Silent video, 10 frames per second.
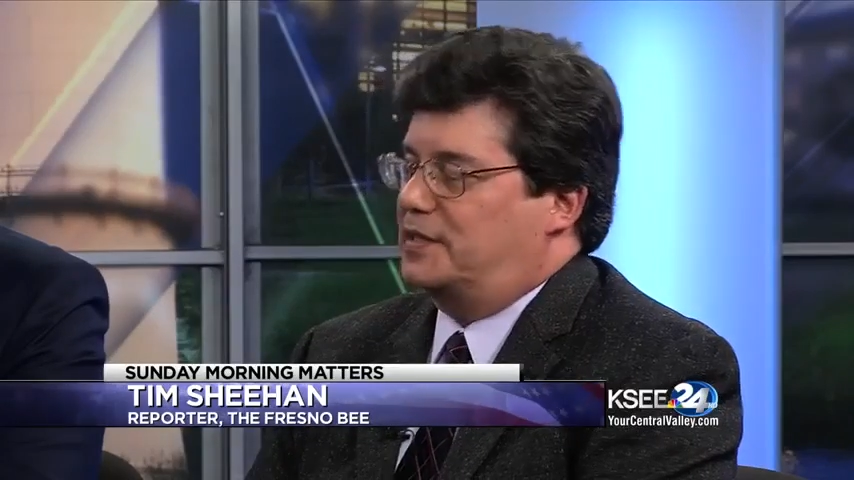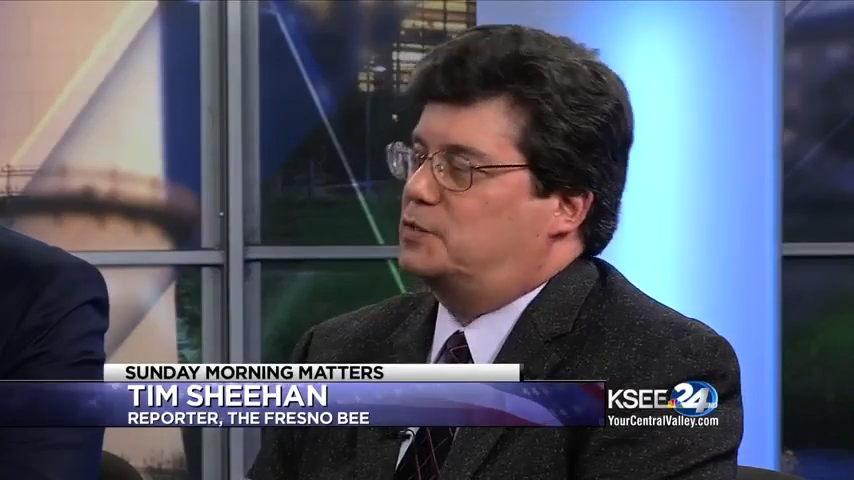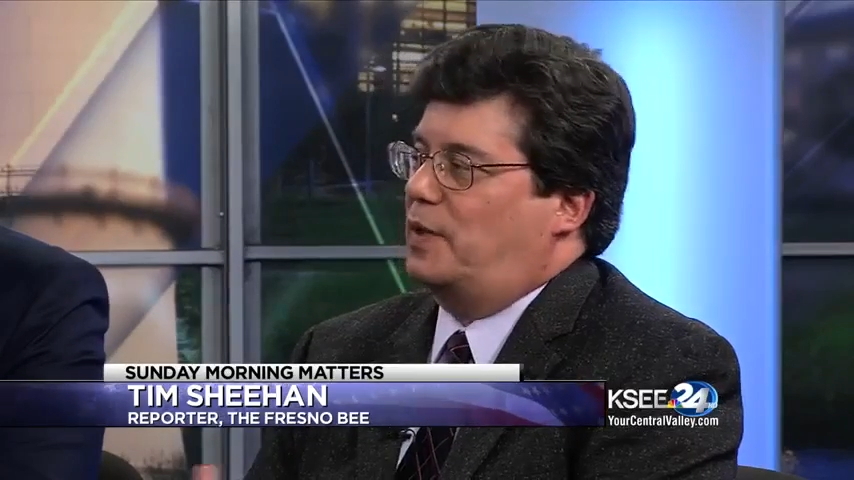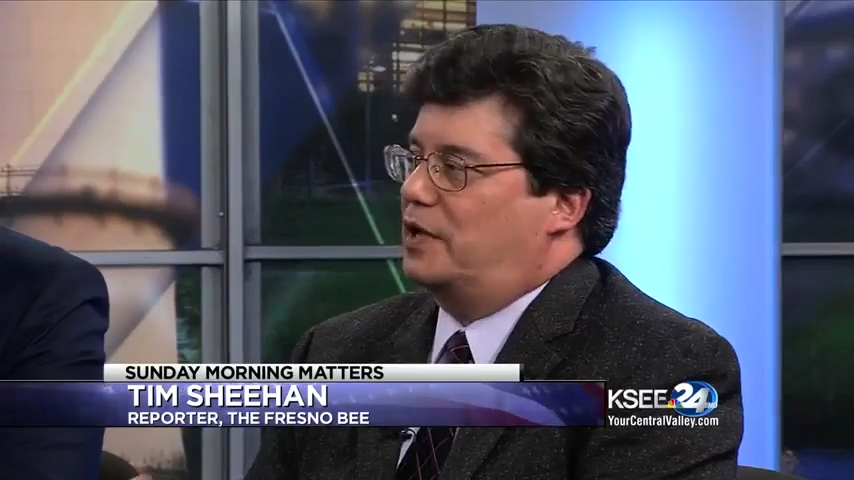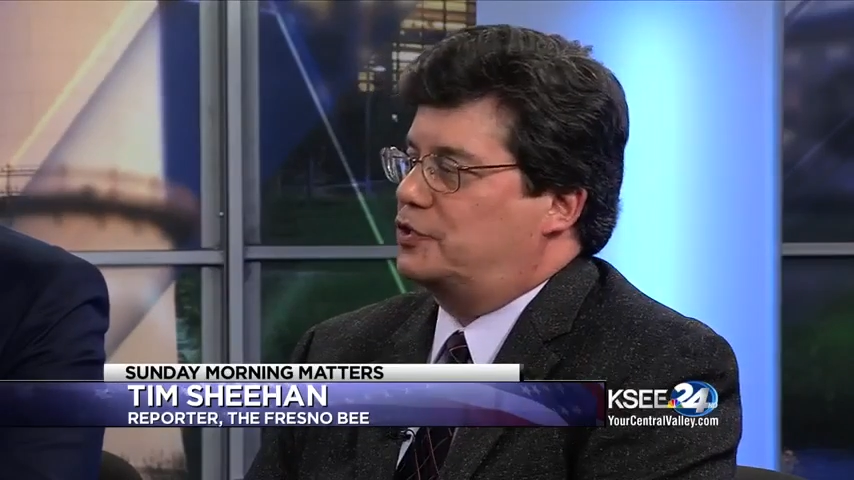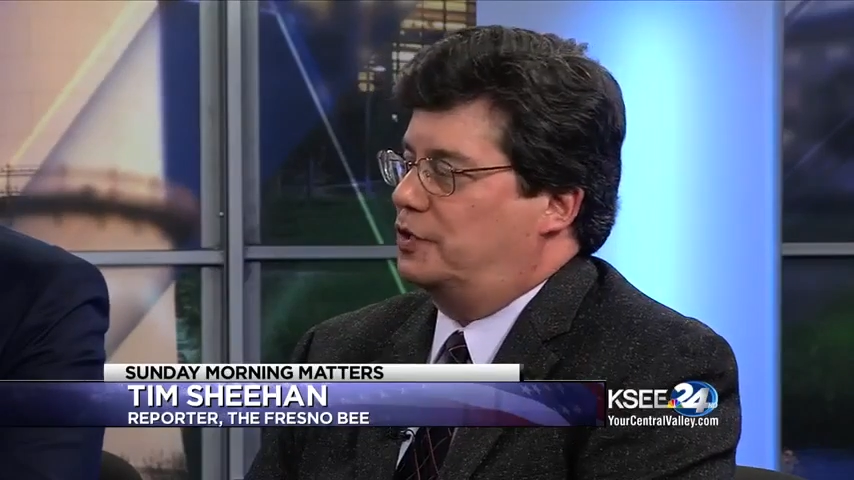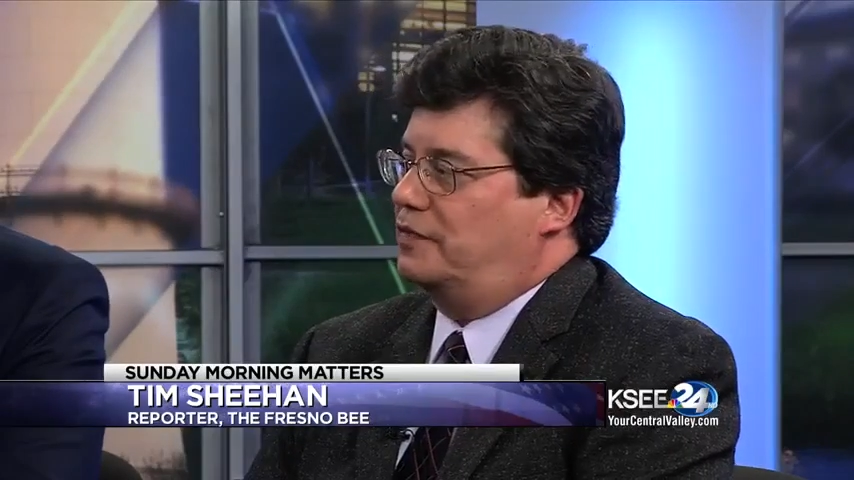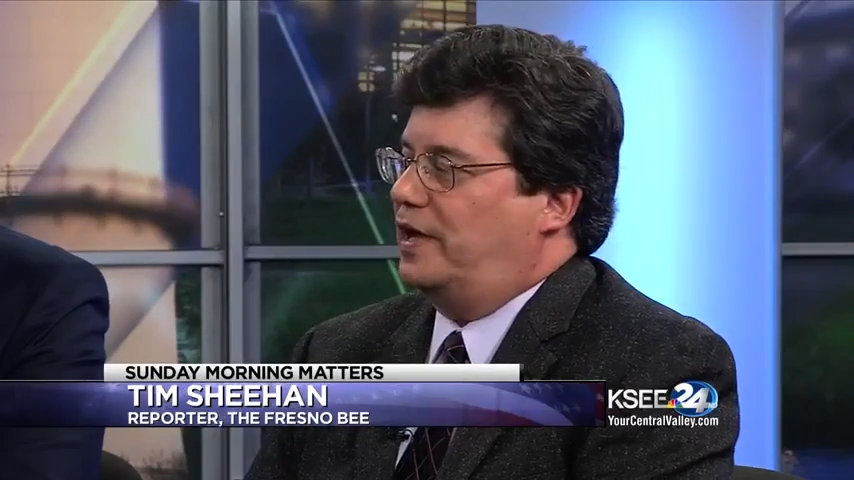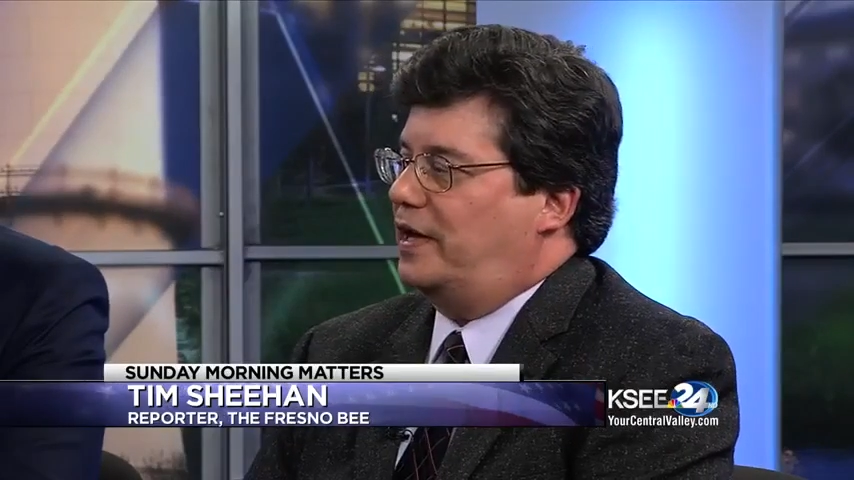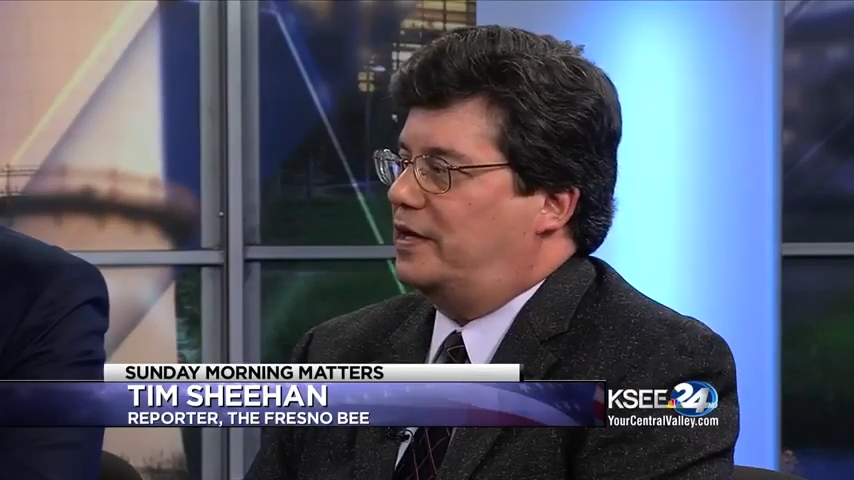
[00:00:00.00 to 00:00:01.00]
expansion
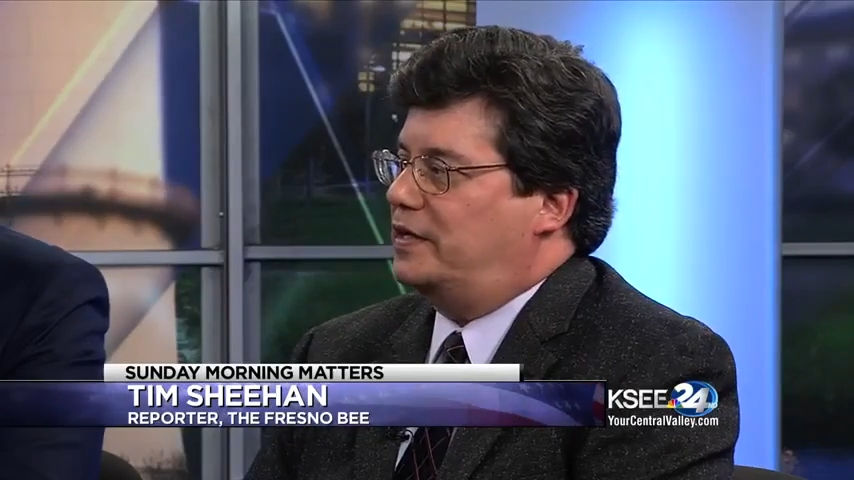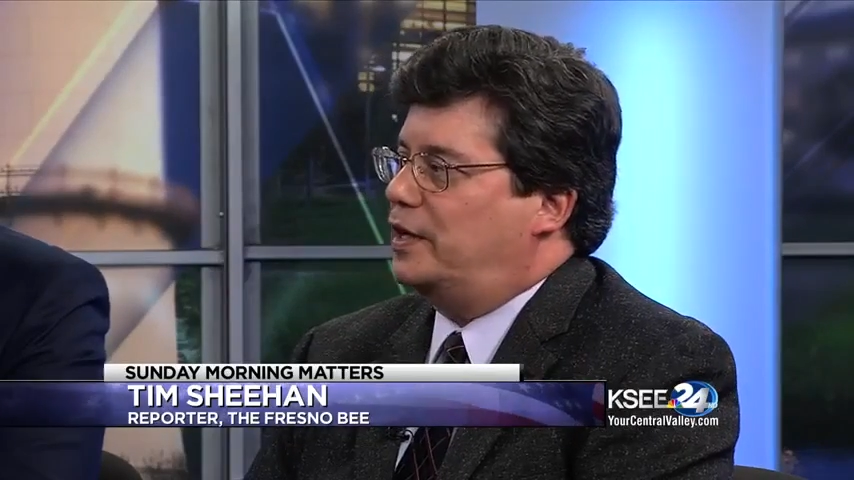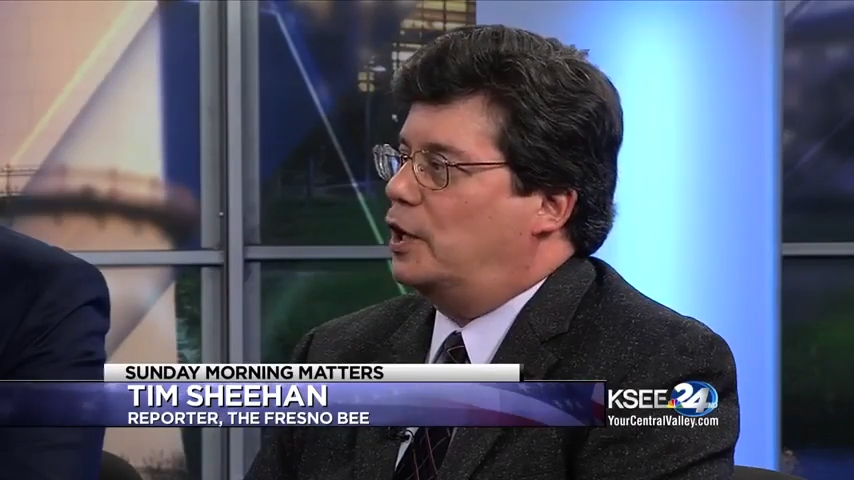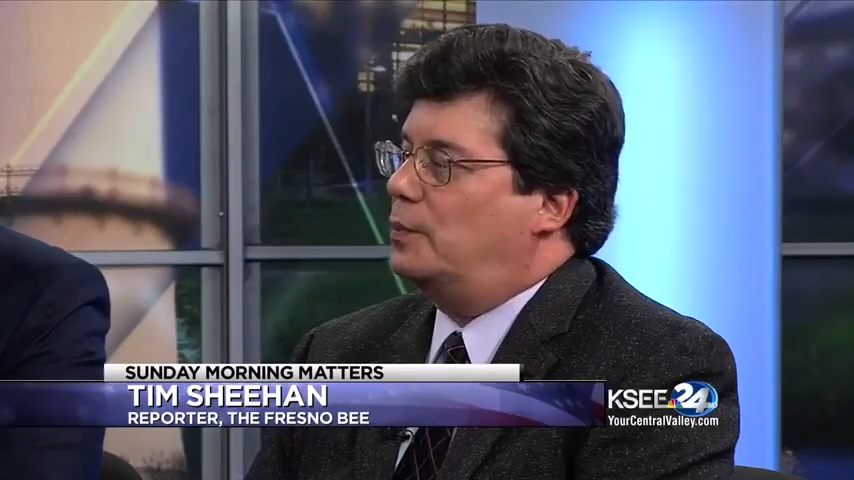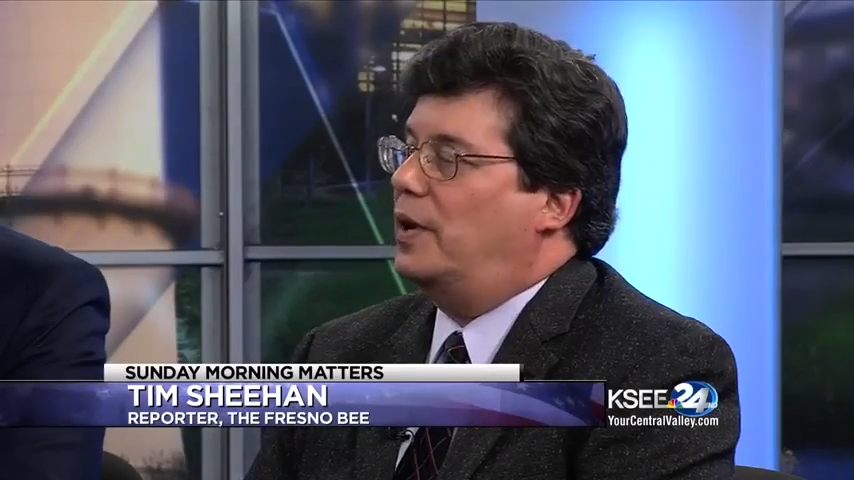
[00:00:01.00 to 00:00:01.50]
of that idea,